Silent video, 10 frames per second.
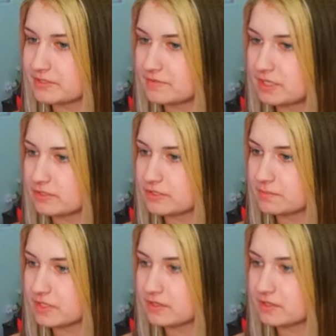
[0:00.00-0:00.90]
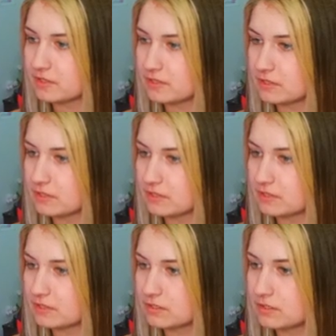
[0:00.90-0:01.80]
fight or something?
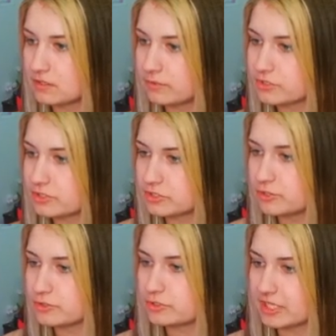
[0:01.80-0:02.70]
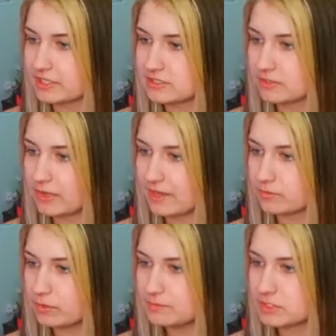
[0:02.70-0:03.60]
Oh, it's just Chuchu jellies. Okay,
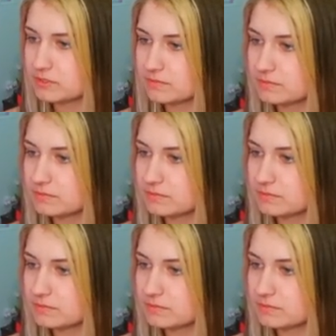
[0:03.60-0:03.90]
whoops.